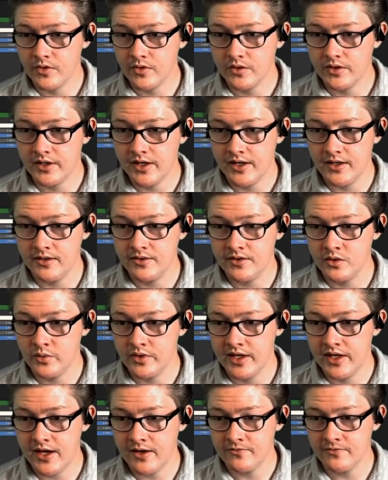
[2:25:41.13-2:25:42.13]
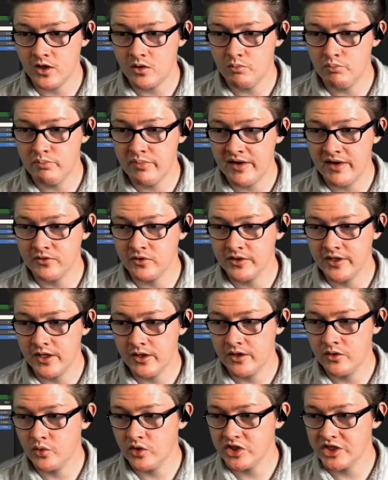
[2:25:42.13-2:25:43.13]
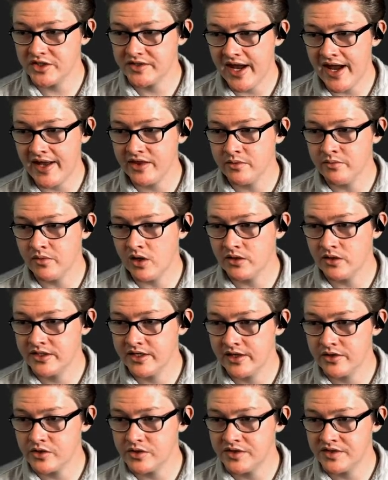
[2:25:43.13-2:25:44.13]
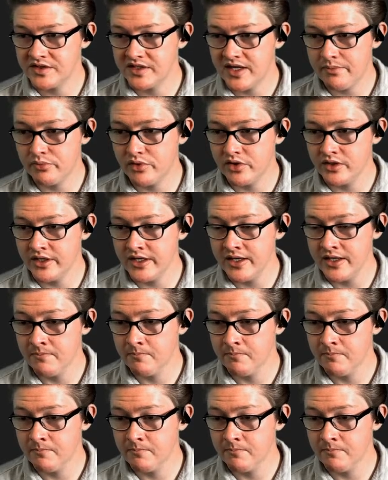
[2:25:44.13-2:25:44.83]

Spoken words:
Okay, and then we have our bevel here, and we'll just add them all together separately.